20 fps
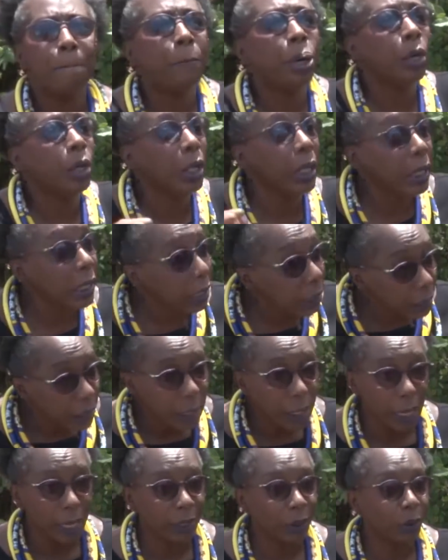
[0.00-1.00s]
Puli,
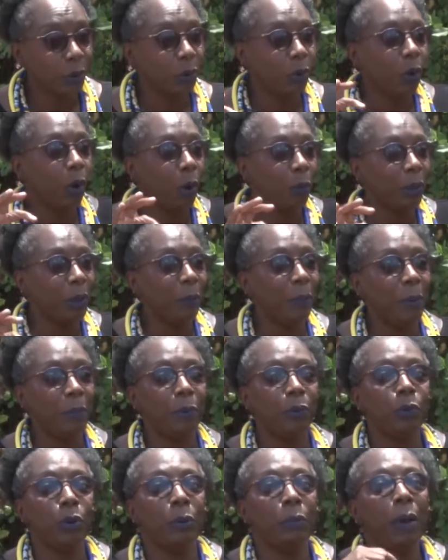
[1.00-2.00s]
I don't know how many
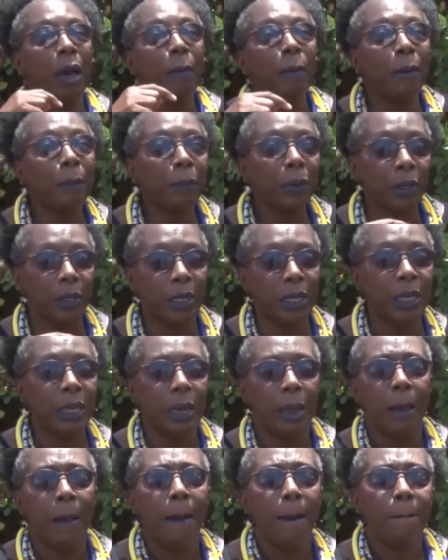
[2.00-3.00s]
people remember Puli,
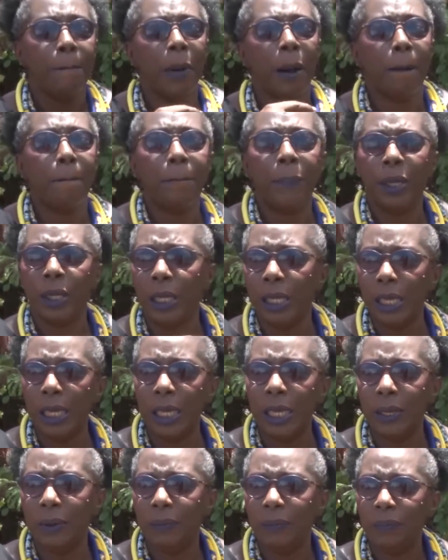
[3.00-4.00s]
but
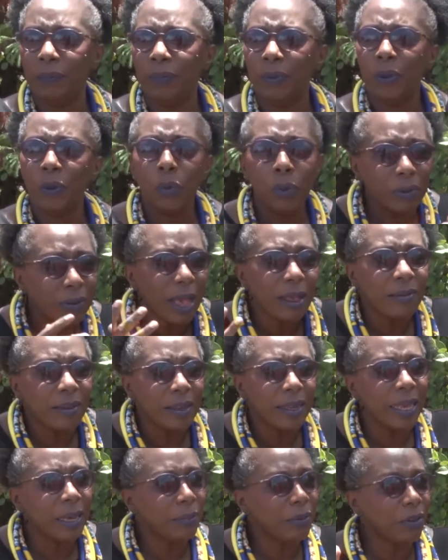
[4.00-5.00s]
Puli was, as
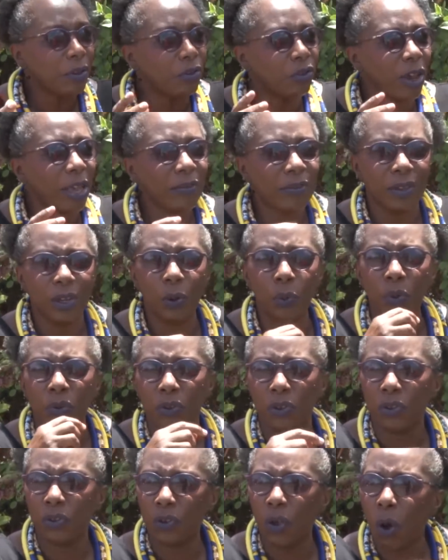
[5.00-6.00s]
the name suggested, it
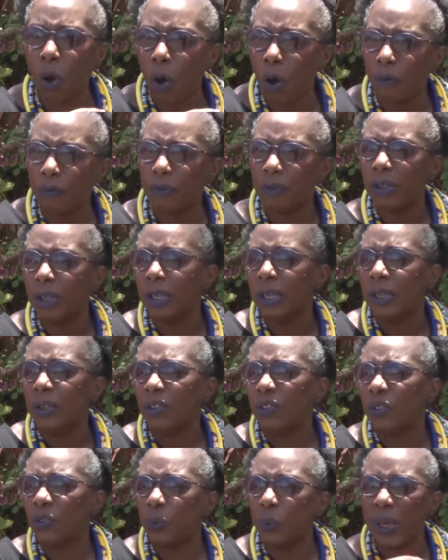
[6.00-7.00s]
was a soft,
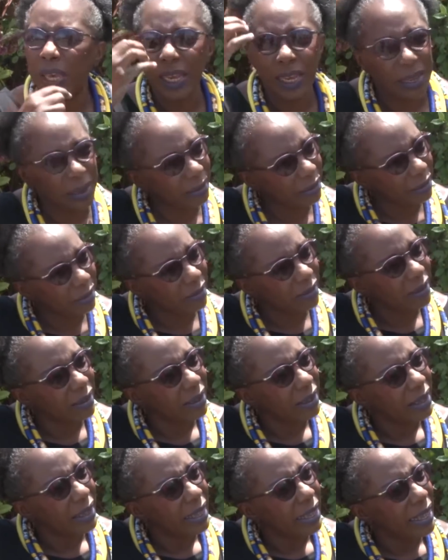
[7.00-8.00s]
sweet,
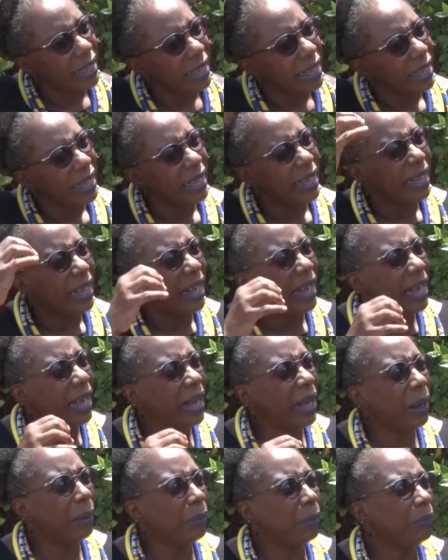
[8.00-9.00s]

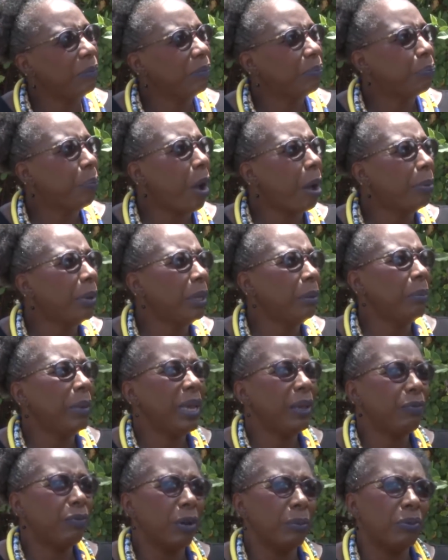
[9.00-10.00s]
probably
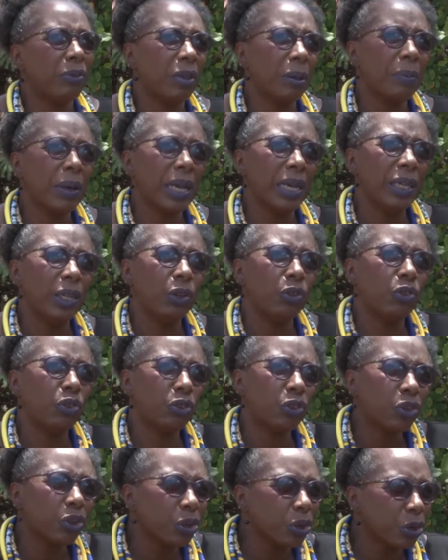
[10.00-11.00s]
made from some kind of
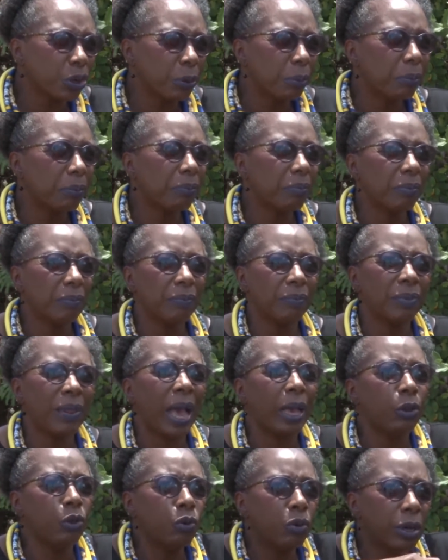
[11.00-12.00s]
syrup
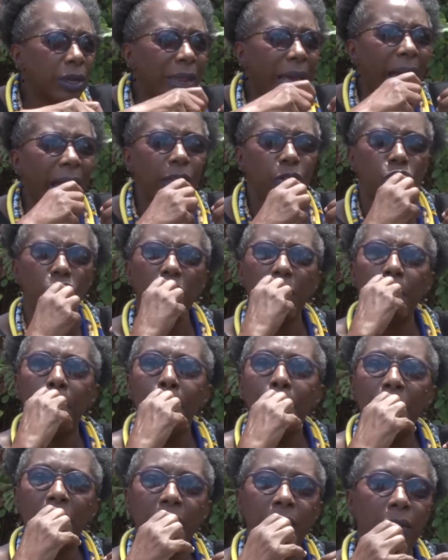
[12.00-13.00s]
that you could actually
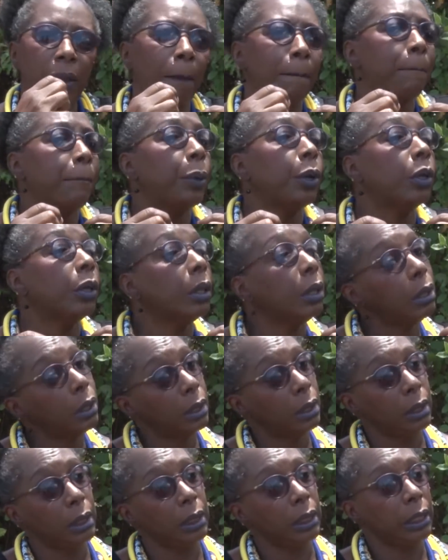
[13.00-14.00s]
bite and pull.
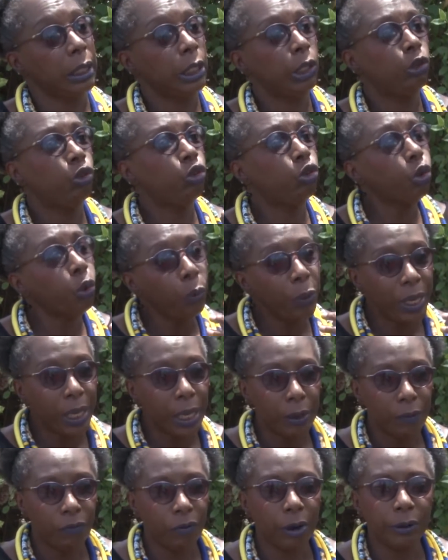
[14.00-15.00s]

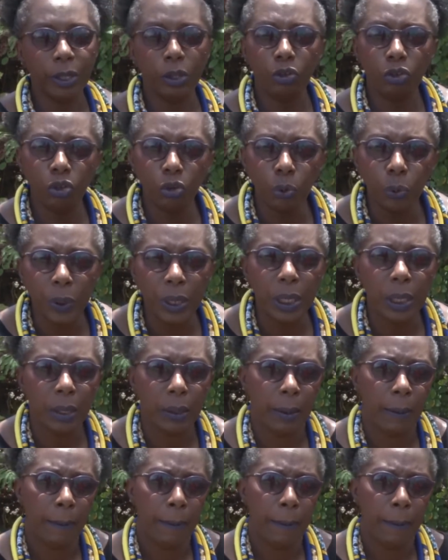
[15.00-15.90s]
Chewy, very chewy.